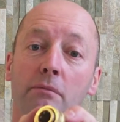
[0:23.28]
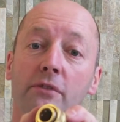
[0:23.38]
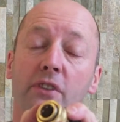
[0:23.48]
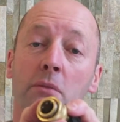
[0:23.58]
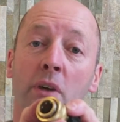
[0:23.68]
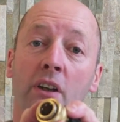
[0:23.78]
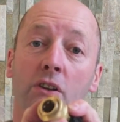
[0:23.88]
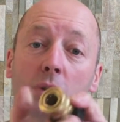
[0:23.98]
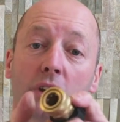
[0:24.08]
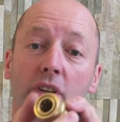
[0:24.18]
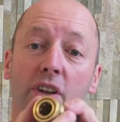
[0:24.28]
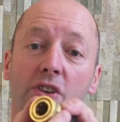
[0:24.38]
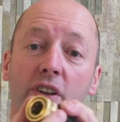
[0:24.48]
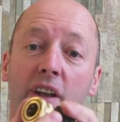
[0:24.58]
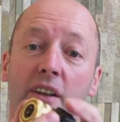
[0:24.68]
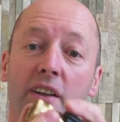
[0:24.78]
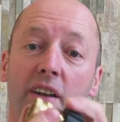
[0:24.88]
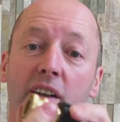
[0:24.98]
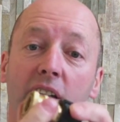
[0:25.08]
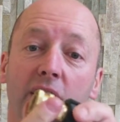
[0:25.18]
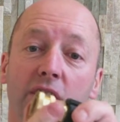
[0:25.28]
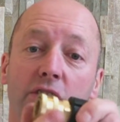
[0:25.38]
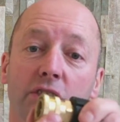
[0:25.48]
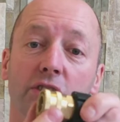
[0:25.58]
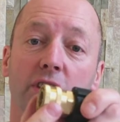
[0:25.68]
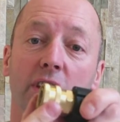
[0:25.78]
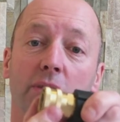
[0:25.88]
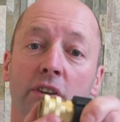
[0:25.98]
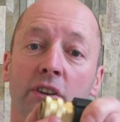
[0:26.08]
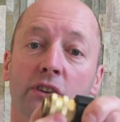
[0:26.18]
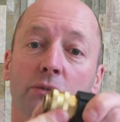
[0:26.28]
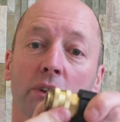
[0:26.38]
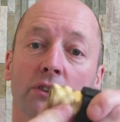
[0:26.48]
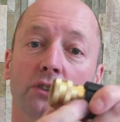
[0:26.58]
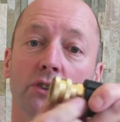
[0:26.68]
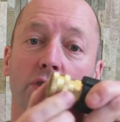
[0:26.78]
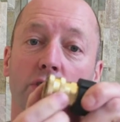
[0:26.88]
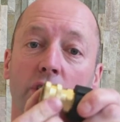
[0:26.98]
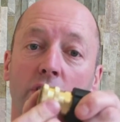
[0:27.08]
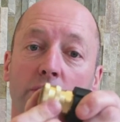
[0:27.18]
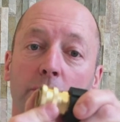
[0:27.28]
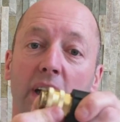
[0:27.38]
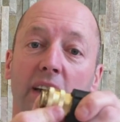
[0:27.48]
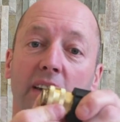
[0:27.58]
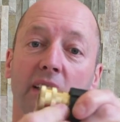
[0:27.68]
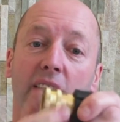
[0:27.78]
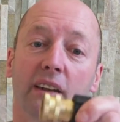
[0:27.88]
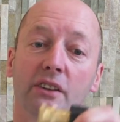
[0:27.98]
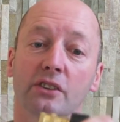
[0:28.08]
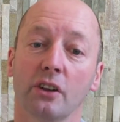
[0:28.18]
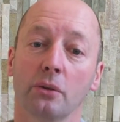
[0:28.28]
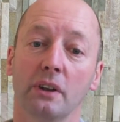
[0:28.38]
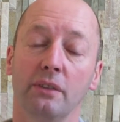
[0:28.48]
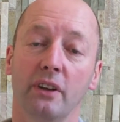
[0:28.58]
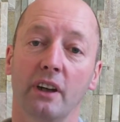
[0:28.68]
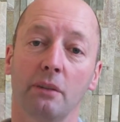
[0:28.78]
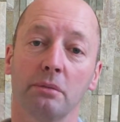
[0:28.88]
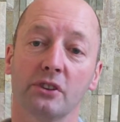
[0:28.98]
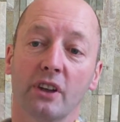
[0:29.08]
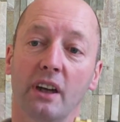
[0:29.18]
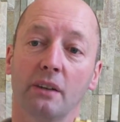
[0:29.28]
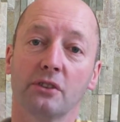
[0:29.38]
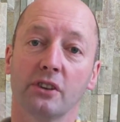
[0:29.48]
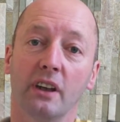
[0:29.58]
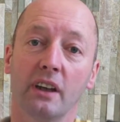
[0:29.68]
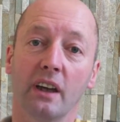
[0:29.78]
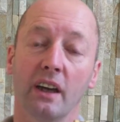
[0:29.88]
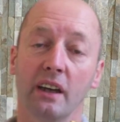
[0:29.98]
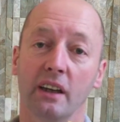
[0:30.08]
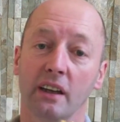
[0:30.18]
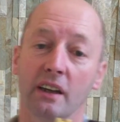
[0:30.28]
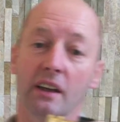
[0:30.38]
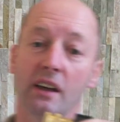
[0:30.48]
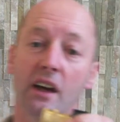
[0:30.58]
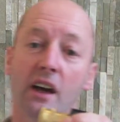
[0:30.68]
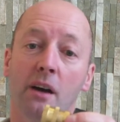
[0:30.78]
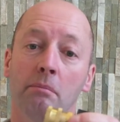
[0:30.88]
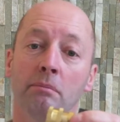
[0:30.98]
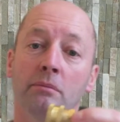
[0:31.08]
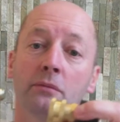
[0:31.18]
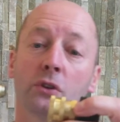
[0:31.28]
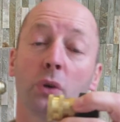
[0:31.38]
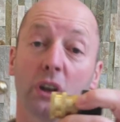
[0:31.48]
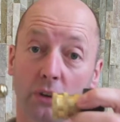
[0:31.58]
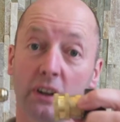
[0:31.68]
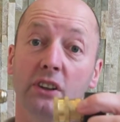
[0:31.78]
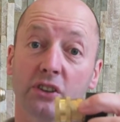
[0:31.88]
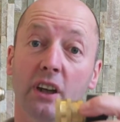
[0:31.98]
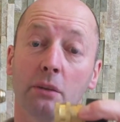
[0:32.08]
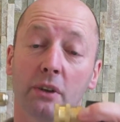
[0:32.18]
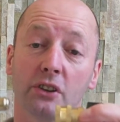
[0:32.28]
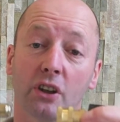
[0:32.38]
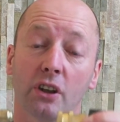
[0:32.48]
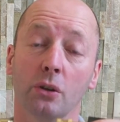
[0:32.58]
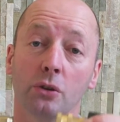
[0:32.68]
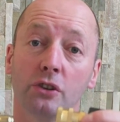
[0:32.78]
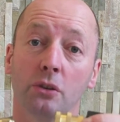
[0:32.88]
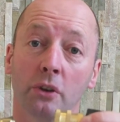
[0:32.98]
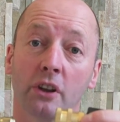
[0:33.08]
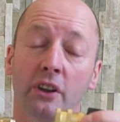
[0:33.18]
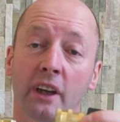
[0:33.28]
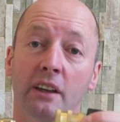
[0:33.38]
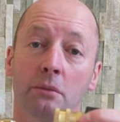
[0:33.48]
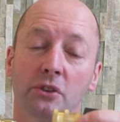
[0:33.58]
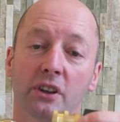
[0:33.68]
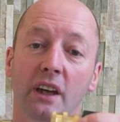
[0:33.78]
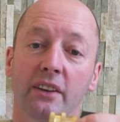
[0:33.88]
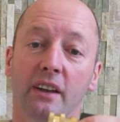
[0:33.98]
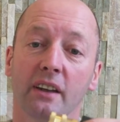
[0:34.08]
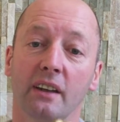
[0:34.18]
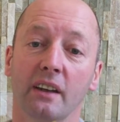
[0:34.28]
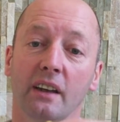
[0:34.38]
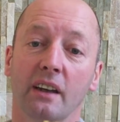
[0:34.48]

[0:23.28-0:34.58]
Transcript: female quick release connector. So the sleeve on this one just slots back, so if you happen to have, say, a quick release high pressure hose and you want to connect them together,